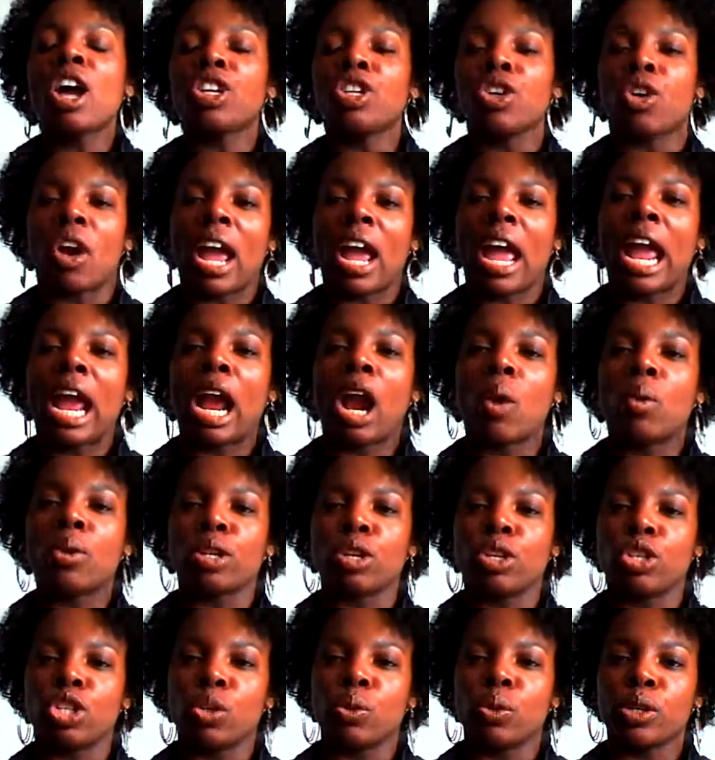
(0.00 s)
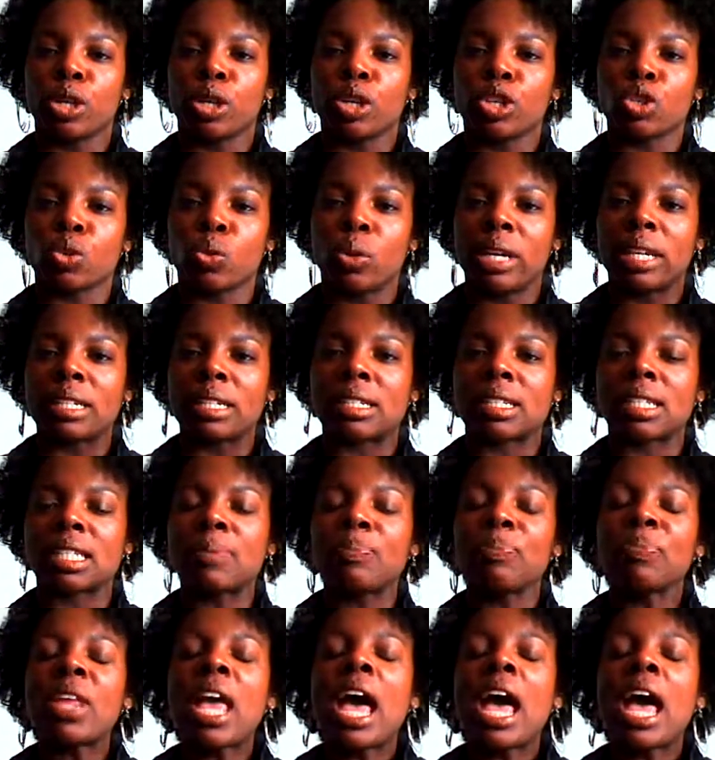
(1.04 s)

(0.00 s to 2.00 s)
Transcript: your hair when you're doing your twists.